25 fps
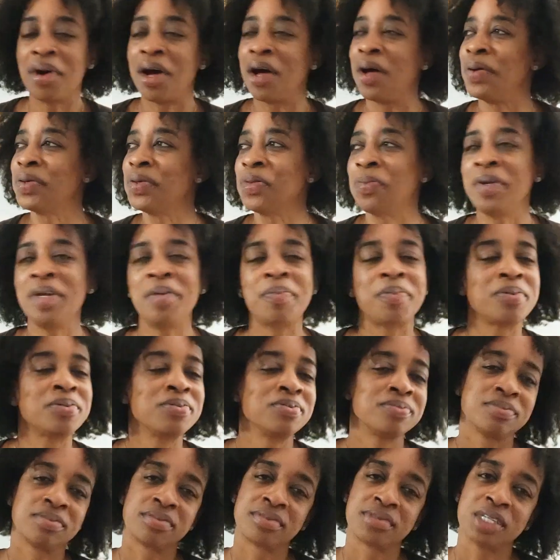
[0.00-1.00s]
older people,
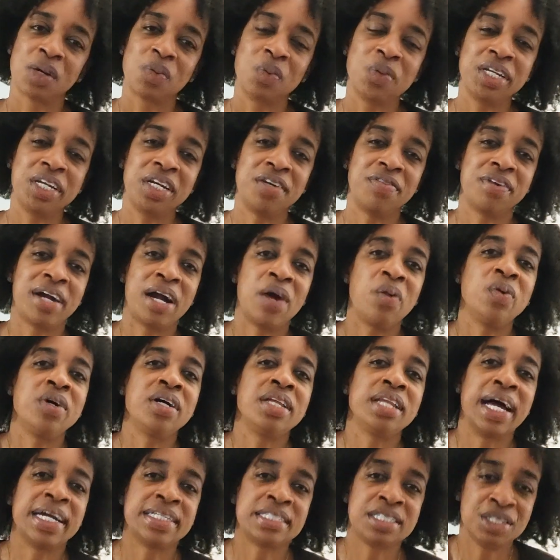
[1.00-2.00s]
whatever. I
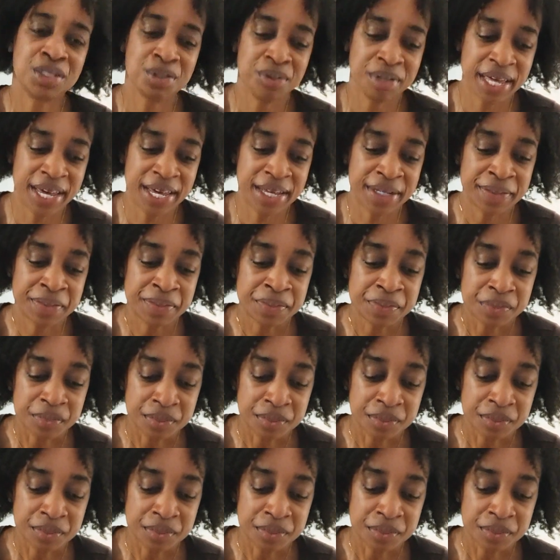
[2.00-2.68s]
would like to do that.